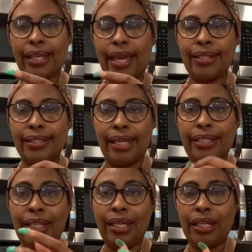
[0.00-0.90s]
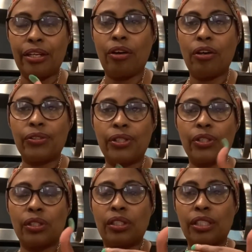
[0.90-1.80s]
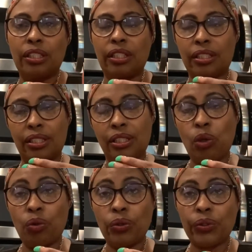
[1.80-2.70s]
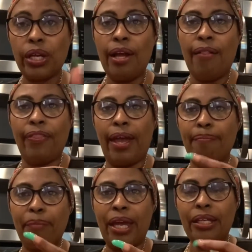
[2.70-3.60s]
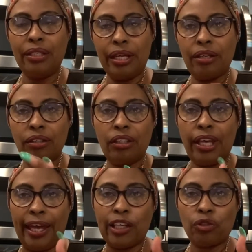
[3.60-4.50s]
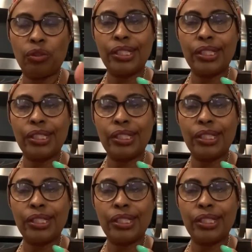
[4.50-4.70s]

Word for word: as they need it or assist the, the students that may need a little extra